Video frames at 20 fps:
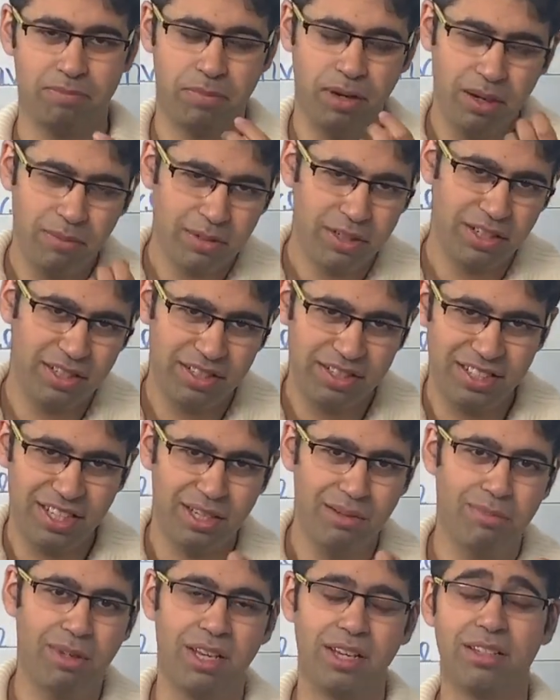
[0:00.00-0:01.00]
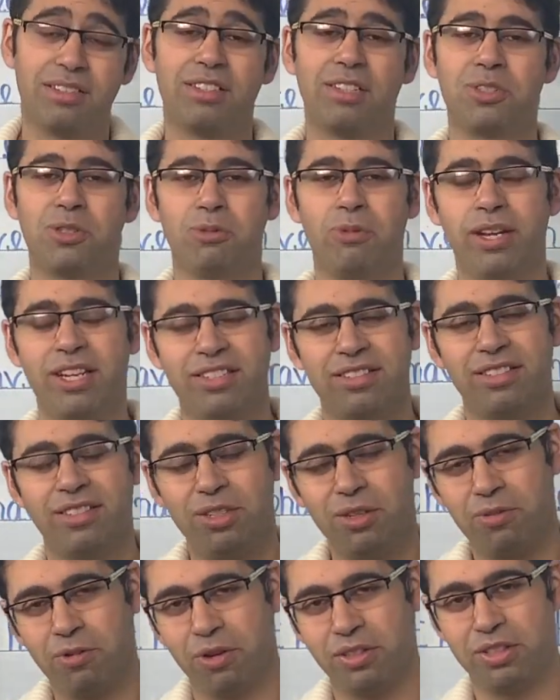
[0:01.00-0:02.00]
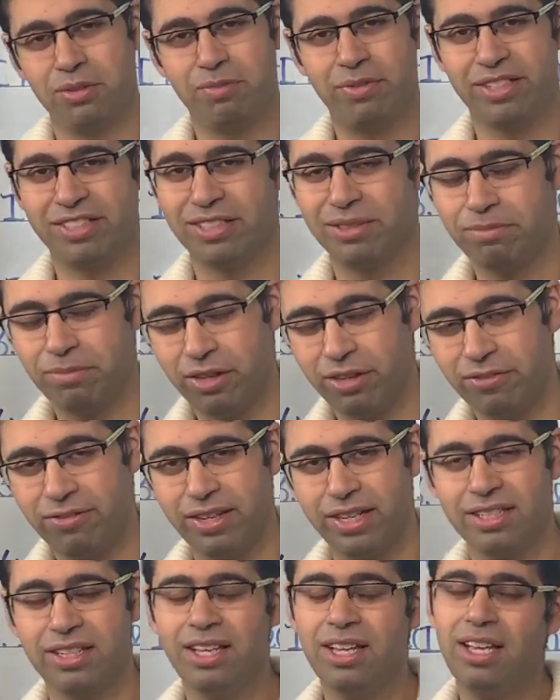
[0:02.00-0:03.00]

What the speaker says: permanent seeming situation. You've got the present perfect.